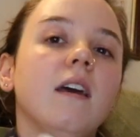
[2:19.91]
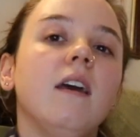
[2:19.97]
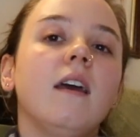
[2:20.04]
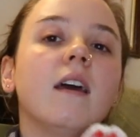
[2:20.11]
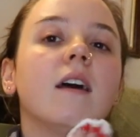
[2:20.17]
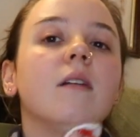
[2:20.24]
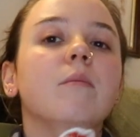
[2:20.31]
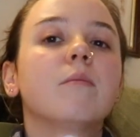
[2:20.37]

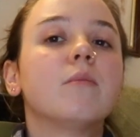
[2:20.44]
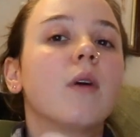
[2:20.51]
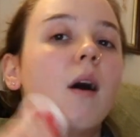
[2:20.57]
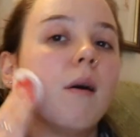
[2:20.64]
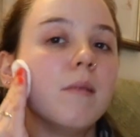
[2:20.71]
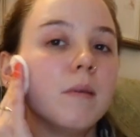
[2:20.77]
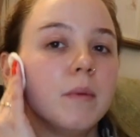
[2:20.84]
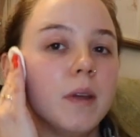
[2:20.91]
and
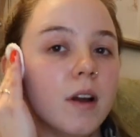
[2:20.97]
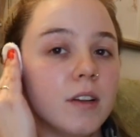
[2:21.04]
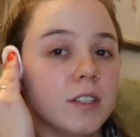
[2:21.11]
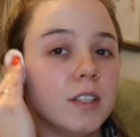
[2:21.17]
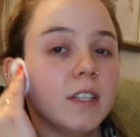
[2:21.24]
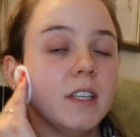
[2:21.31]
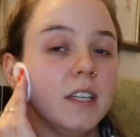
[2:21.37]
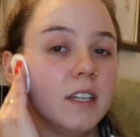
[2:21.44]
probably on
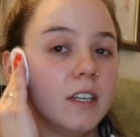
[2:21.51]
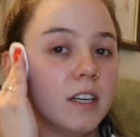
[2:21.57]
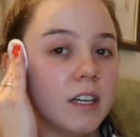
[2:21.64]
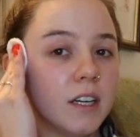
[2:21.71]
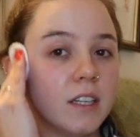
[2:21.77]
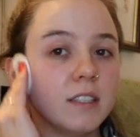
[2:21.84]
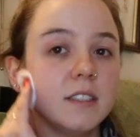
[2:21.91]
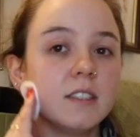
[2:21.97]
your
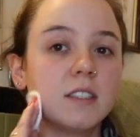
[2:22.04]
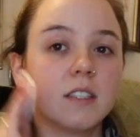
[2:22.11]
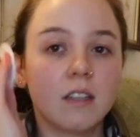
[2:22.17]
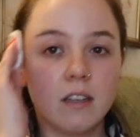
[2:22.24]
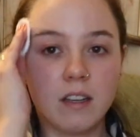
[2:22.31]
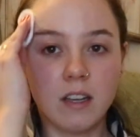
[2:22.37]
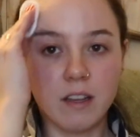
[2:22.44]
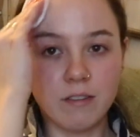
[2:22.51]
ears
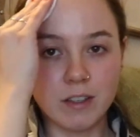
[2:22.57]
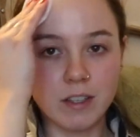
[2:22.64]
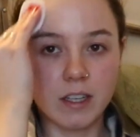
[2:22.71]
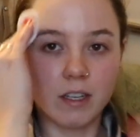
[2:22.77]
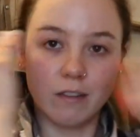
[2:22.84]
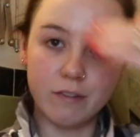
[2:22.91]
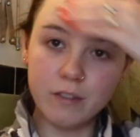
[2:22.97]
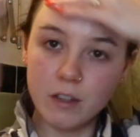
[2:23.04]
if you're
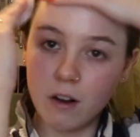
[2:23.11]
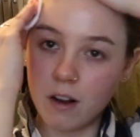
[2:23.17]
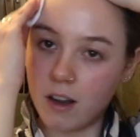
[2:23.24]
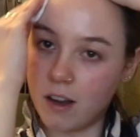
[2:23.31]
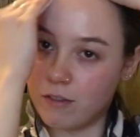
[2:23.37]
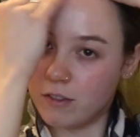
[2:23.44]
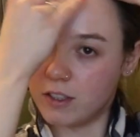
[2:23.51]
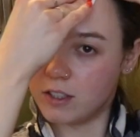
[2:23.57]
like a full
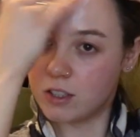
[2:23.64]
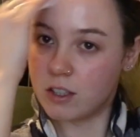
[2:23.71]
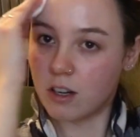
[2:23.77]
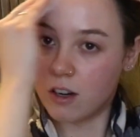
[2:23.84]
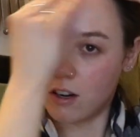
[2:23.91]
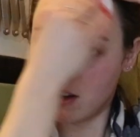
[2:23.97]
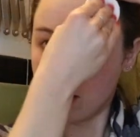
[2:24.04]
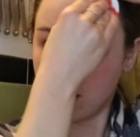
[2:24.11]
coverage
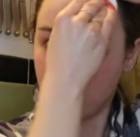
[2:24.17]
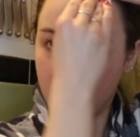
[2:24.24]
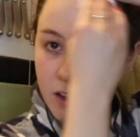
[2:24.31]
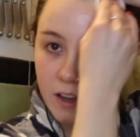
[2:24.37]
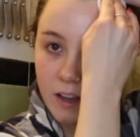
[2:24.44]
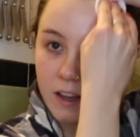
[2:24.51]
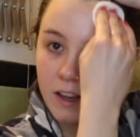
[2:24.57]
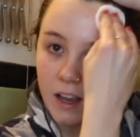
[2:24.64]
girl,
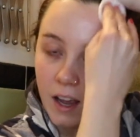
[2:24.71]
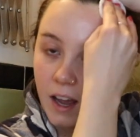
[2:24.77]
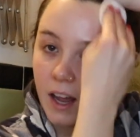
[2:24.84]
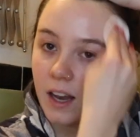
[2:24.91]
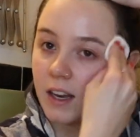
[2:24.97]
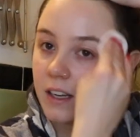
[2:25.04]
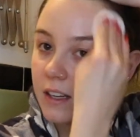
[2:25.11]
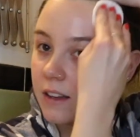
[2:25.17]

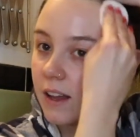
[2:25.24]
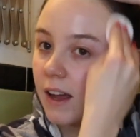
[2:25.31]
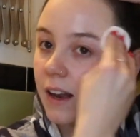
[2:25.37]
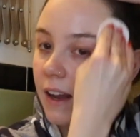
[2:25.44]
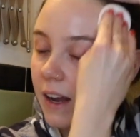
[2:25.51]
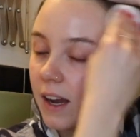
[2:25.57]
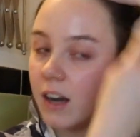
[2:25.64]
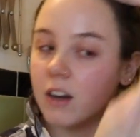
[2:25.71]
and into that
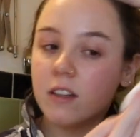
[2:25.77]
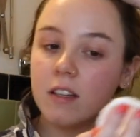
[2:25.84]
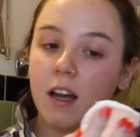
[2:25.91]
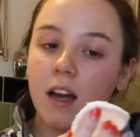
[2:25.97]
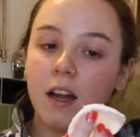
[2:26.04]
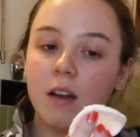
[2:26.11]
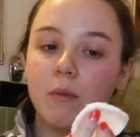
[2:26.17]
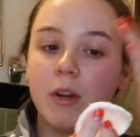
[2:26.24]

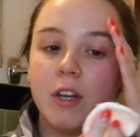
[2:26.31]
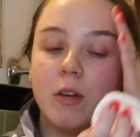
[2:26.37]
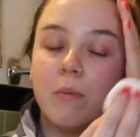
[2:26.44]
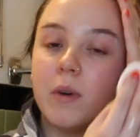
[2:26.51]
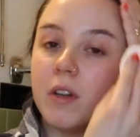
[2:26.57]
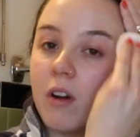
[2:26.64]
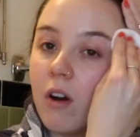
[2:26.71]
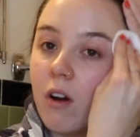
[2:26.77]
hairline where you
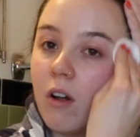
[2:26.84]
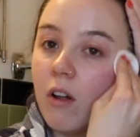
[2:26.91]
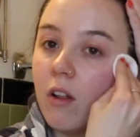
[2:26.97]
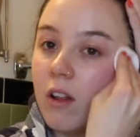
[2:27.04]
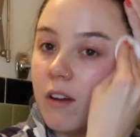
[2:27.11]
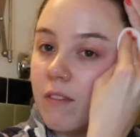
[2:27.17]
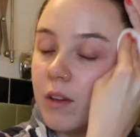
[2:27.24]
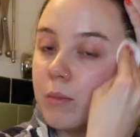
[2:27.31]
put
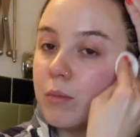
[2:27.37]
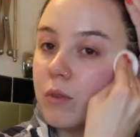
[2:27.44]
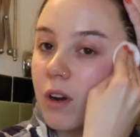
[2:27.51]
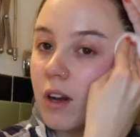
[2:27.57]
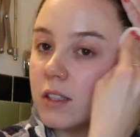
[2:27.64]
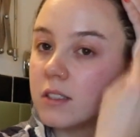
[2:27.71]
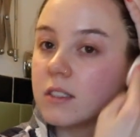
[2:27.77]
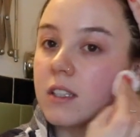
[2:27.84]
all of the
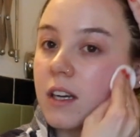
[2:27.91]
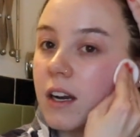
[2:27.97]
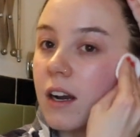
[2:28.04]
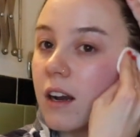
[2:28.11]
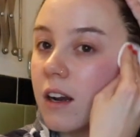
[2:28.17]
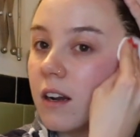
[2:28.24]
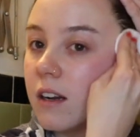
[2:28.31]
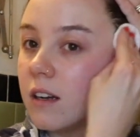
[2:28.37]

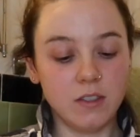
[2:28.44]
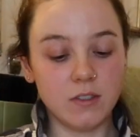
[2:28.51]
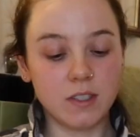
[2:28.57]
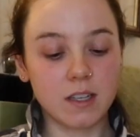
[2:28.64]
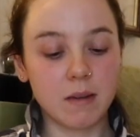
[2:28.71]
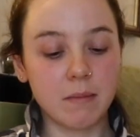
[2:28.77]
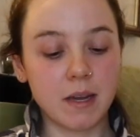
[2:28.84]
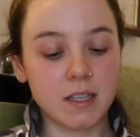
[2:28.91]
bronzer.
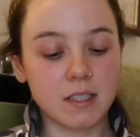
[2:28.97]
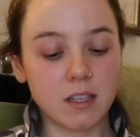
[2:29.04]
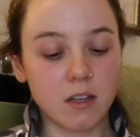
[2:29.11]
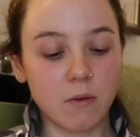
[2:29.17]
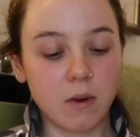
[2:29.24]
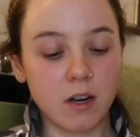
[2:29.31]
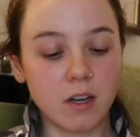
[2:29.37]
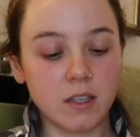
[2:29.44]
Using a
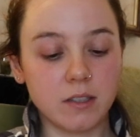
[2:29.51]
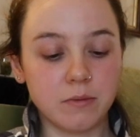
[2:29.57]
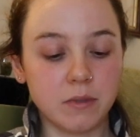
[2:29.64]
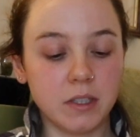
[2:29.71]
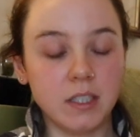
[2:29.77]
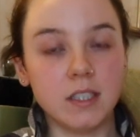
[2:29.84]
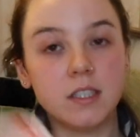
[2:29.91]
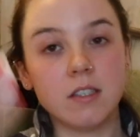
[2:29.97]
micellar water has
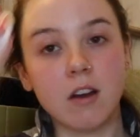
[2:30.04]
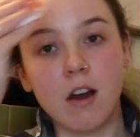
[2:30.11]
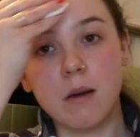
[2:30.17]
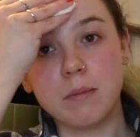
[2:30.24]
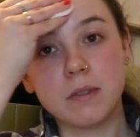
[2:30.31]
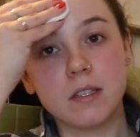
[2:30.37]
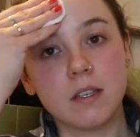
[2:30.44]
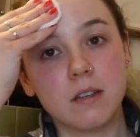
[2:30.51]
really
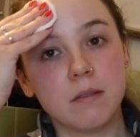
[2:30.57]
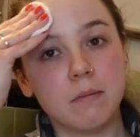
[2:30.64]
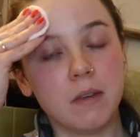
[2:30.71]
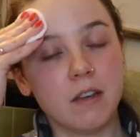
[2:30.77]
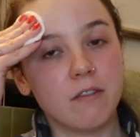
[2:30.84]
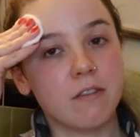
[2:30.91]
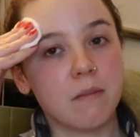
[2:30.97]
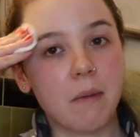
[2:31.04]
stopped
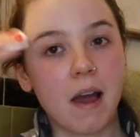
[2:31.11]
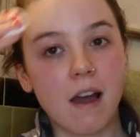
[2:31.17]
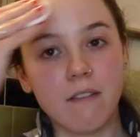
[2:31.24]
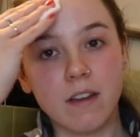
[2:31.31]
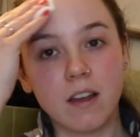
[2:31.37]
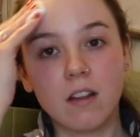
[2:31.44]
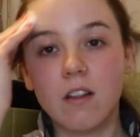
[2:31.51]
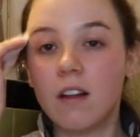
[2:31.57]
me from
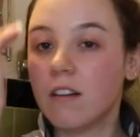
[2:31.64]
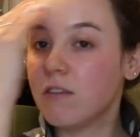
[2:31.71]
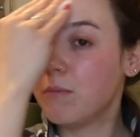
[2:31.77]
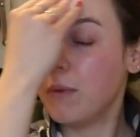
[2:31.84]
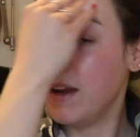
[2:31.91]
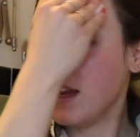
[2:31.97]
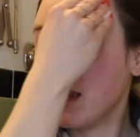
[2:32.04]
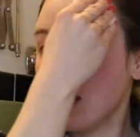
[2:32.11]
having a lot of
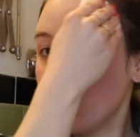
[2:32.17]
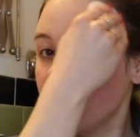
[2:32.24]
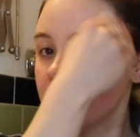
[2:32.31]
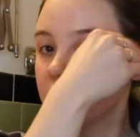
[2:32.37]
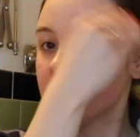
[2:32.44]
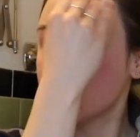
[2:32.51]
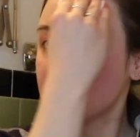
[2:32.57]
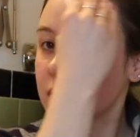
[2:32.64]

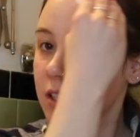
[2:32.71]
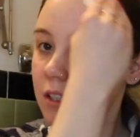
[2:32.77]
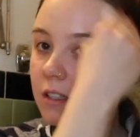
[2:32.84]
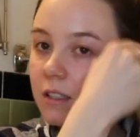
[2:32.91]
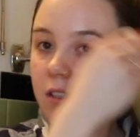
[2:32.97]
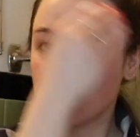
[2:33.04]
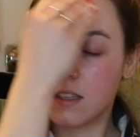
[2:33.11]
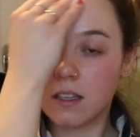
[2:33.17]
breakouts.
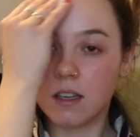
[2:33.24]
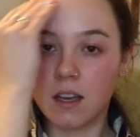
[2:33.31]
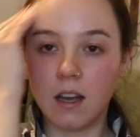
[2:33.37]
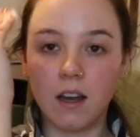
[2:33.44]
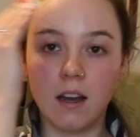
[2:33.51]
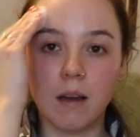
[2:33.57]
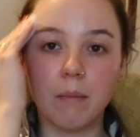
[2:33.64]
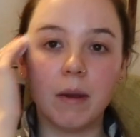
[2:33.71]

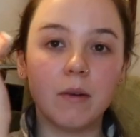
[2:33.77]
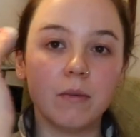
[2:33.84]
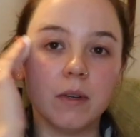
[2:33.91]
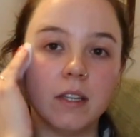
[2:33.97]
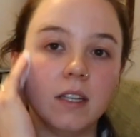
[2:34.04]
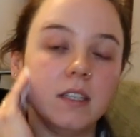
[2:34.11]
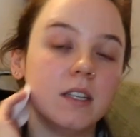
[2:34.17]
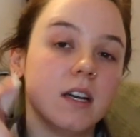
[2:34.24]
It
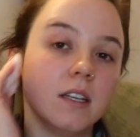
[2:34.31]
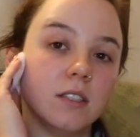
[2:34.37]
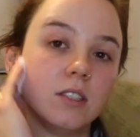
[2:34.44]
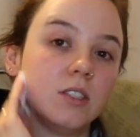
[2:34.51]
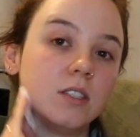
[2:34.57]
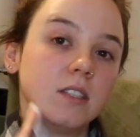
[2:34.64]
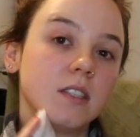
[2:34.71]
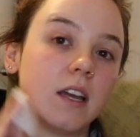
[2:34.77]
really does
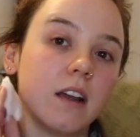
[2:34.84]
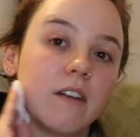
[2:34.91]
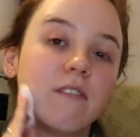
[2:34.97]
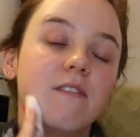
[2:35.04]
just like